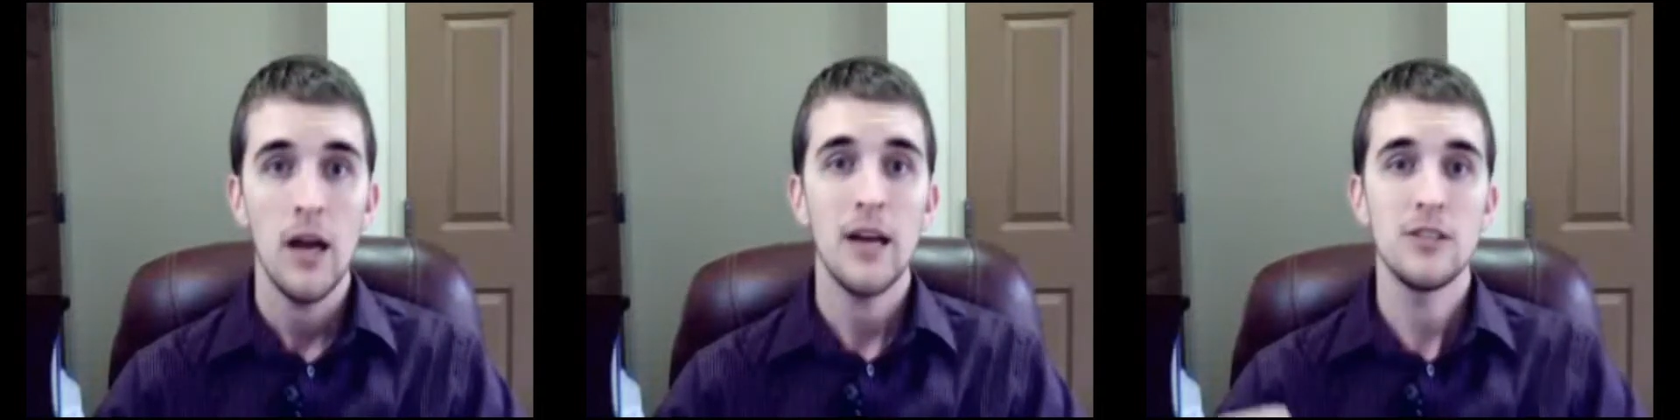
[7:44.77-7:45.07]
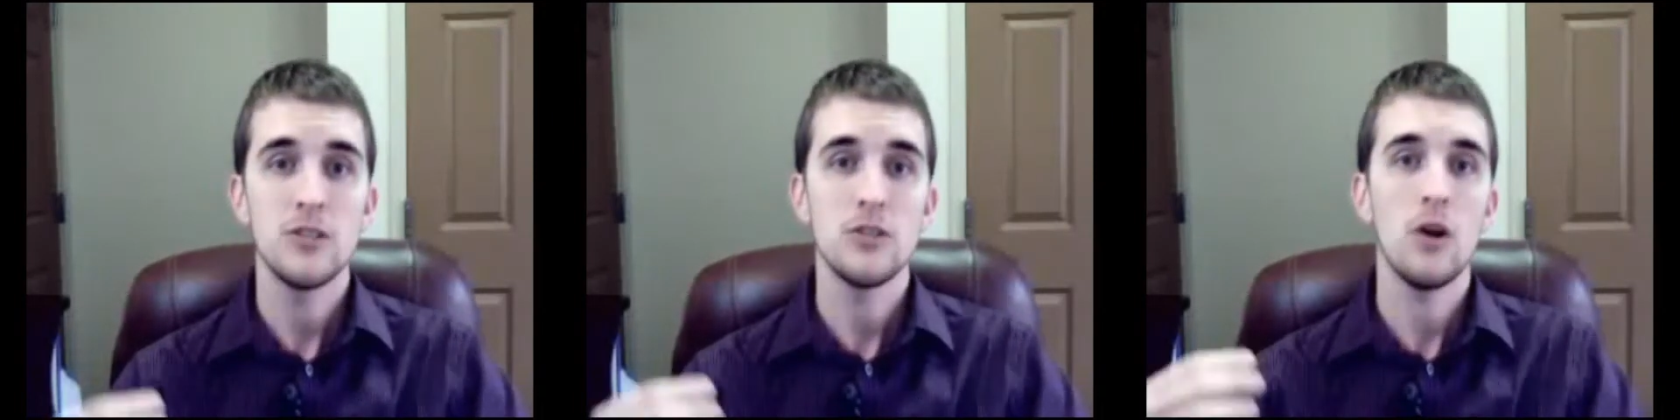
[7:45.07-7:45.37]

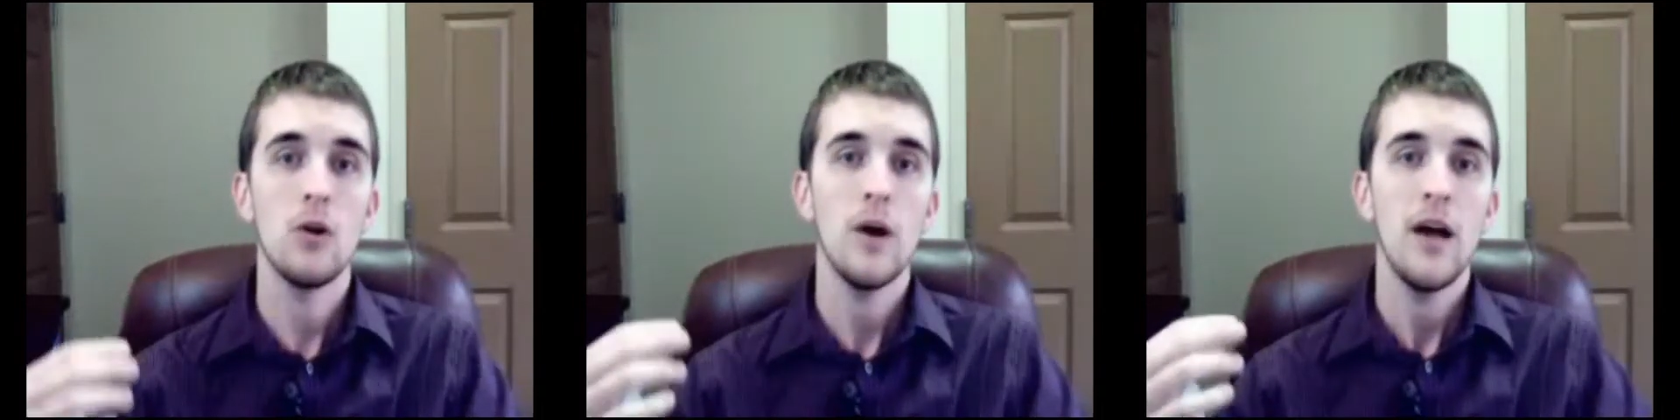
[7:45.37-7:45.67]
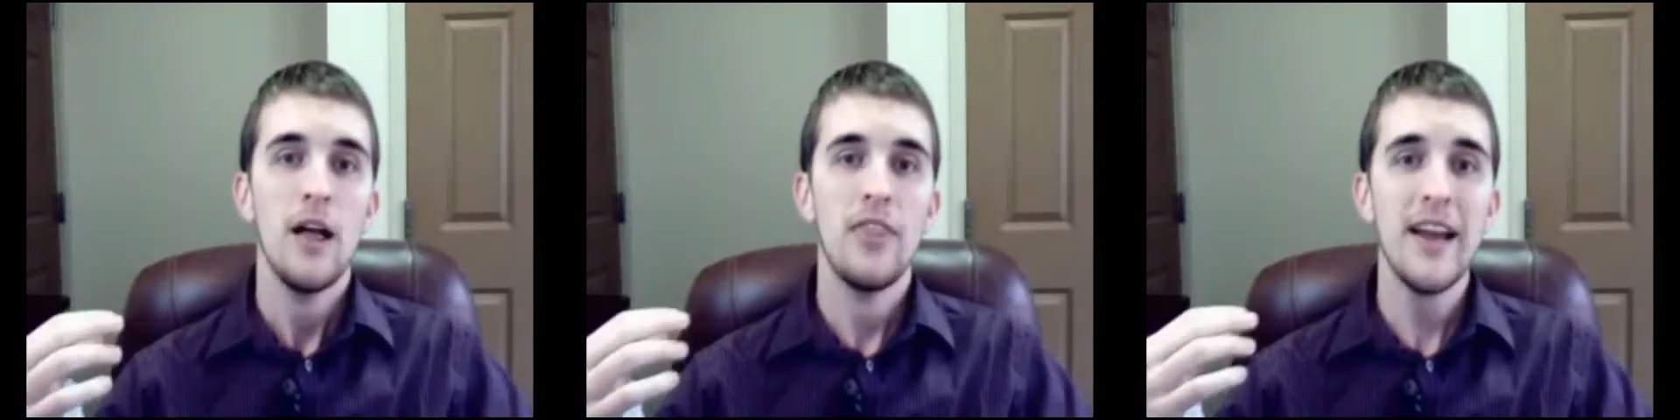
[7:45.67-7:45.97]
And so
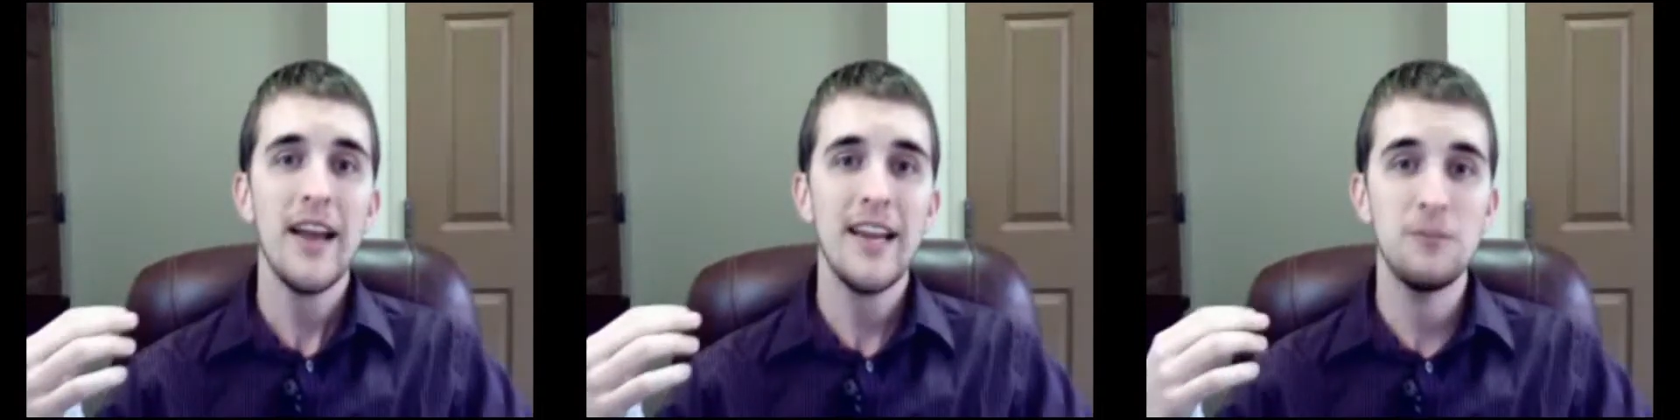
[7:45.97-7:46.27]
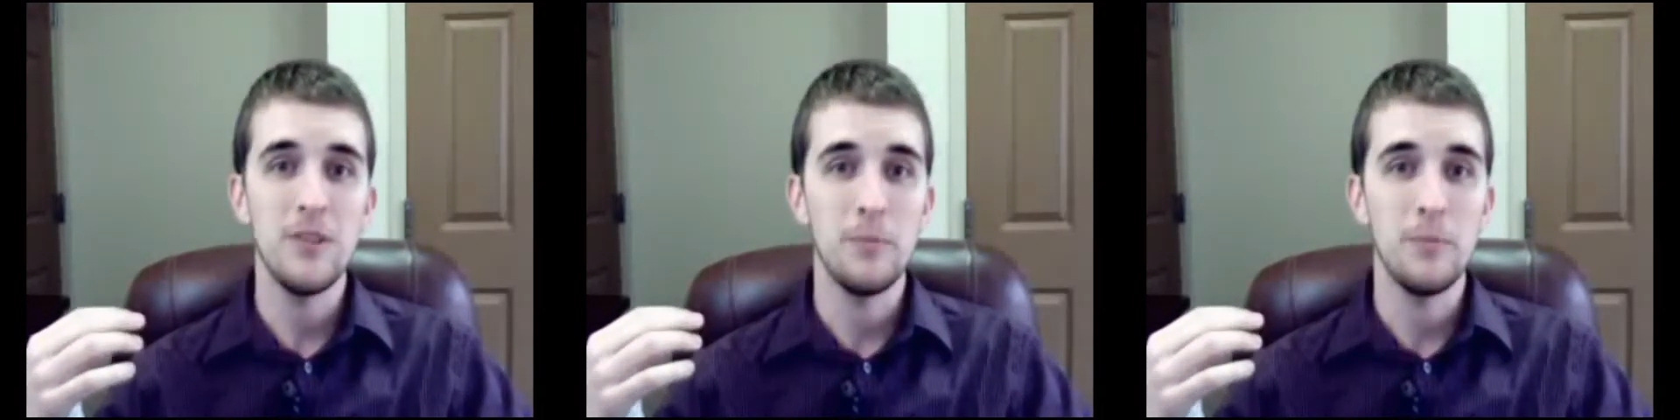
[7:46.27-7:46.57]
that
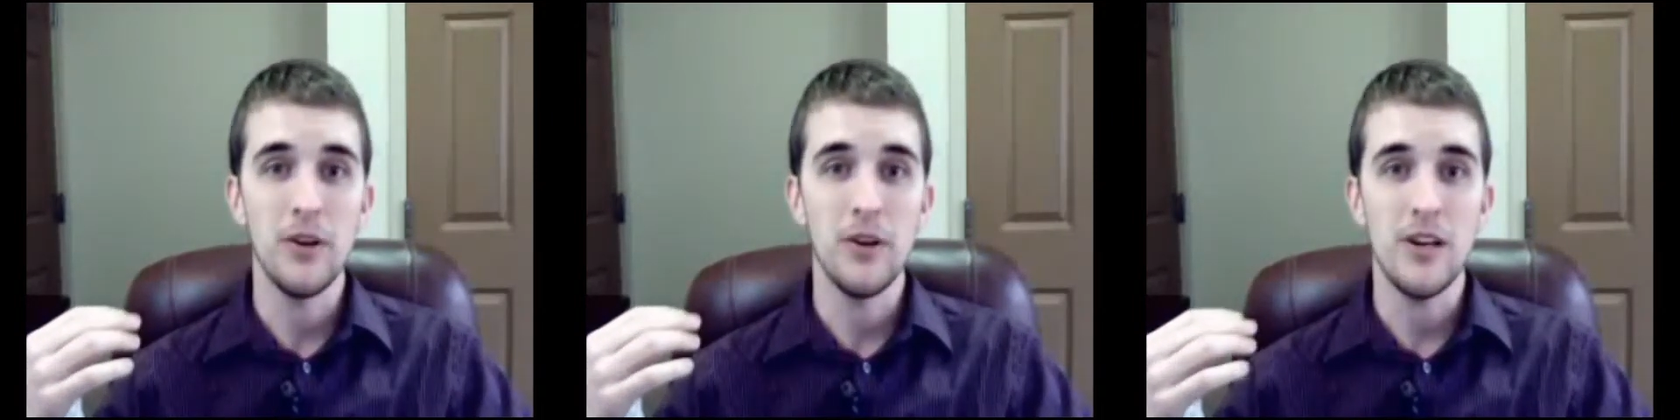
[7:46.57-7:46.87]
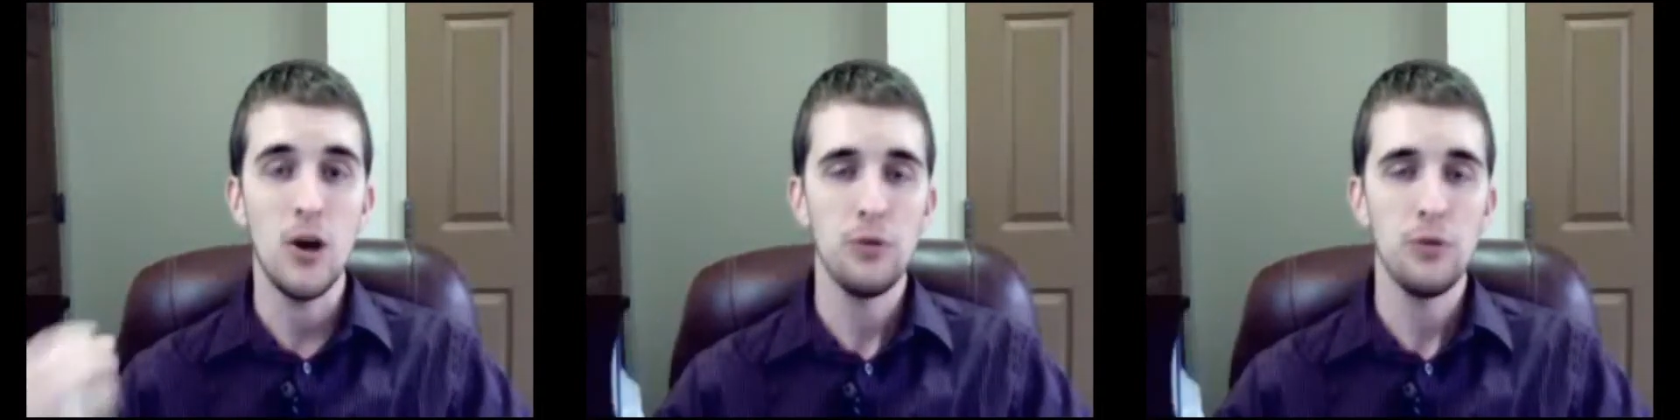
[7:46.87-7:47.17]
gives me the ability
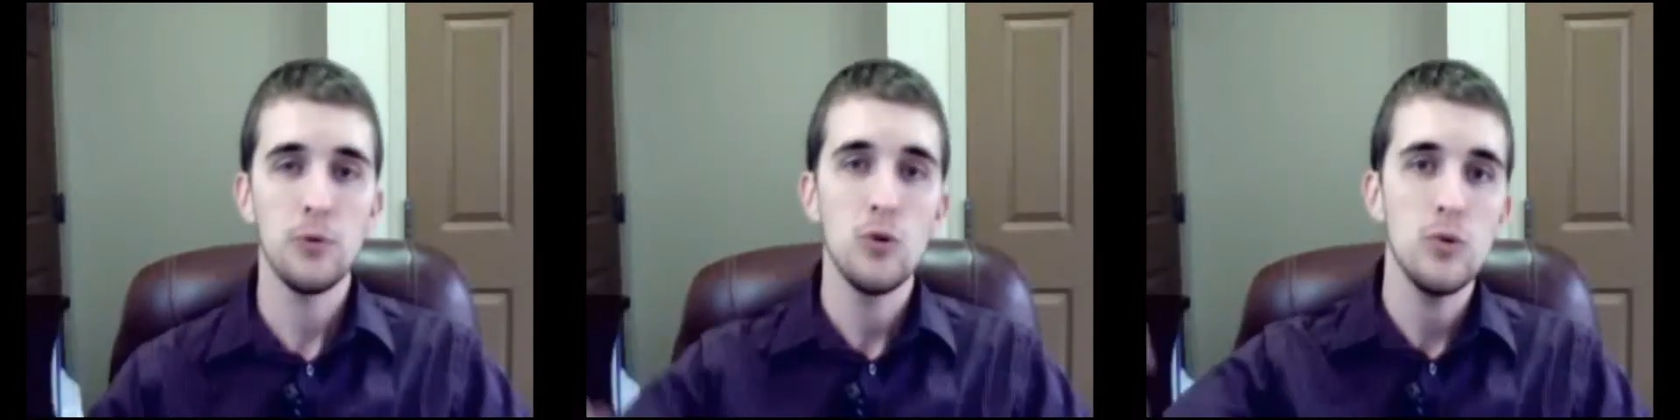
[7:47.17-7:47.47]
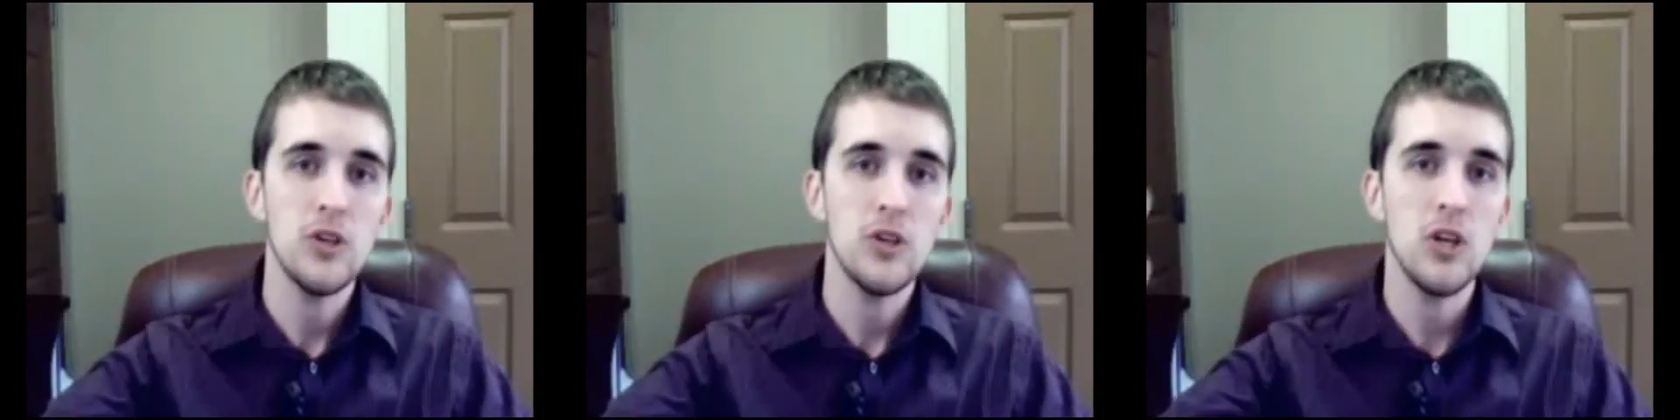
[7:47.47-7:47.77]
to go
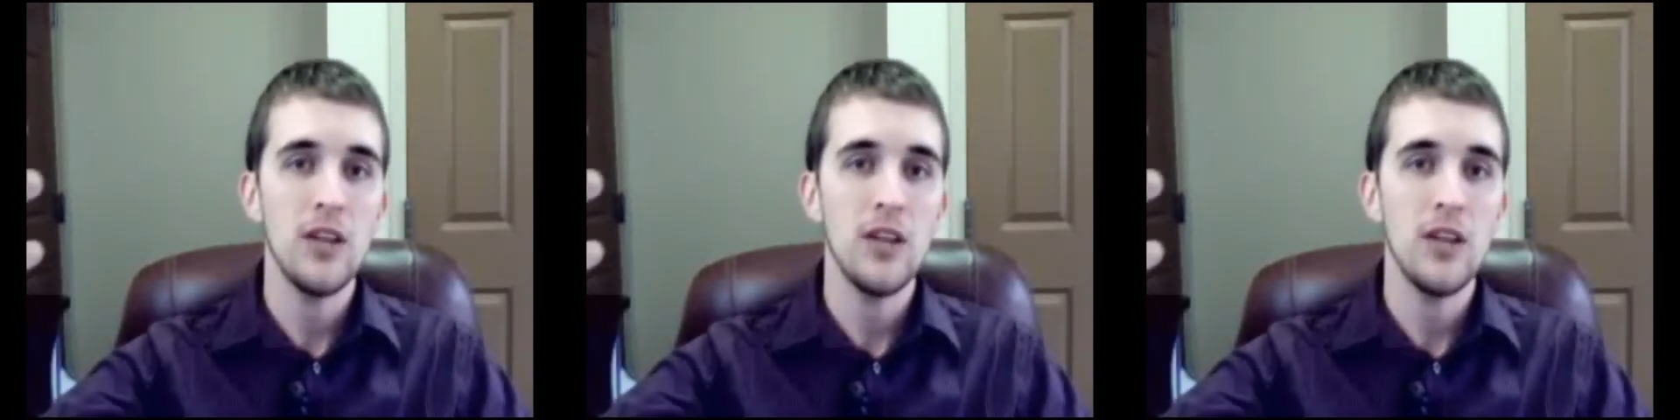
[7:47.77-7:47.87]
through,